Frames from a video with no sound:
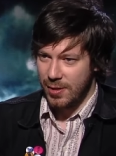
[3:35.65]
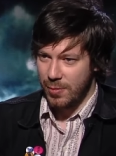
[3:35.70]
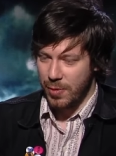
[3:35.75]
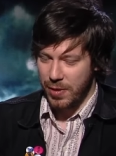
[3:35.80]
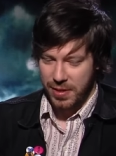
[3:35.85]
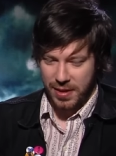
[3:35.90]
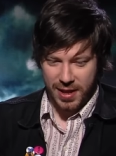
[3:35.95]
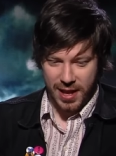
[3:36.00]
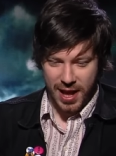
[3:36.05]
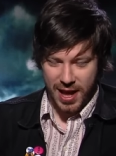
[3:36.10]

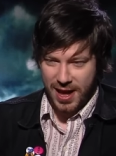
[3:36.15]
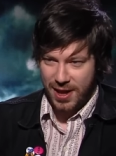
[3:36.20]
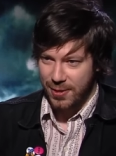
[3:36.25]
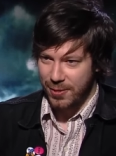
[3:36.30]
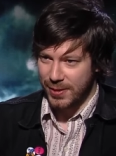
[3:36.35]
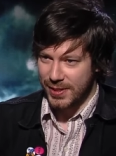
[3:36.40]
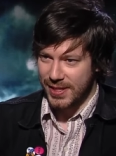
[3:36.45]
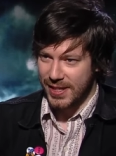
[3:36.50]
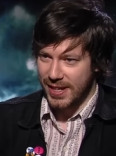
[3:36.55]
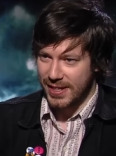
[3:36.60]
with a guy
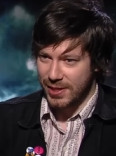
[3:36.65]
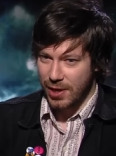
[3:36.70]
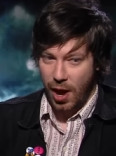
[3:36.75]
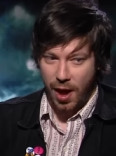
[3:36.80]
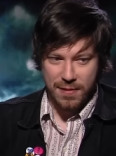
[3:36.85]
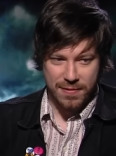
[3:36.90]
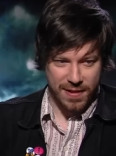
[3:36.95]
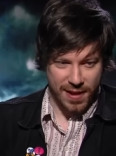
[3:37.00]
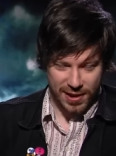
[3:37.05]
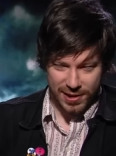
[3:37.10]
who says, oh,
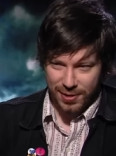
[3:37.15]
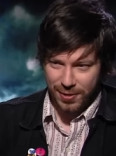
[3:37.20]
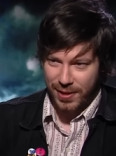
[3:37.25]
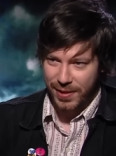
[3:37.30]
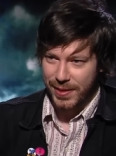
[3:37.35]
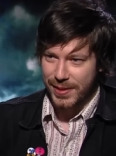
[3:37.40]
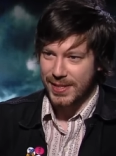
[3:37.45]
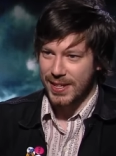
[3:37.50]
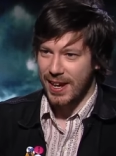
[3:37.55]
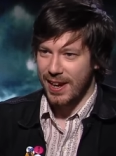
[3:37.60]
"I found you
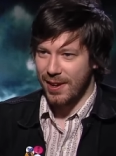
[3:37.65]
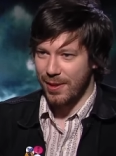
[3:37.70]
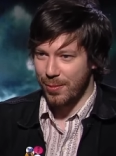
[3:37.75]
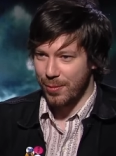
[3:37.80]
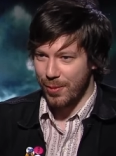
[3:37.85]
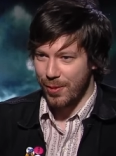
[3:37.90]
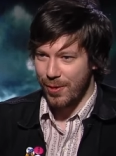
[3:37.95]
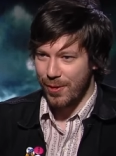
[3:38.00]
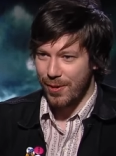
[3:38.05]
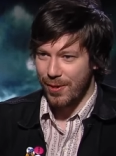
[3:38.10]
on the side of
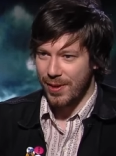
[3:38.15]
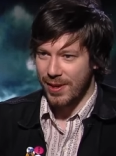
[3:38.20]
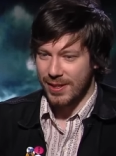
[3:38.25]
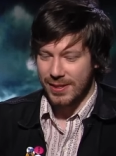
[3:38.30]
the road,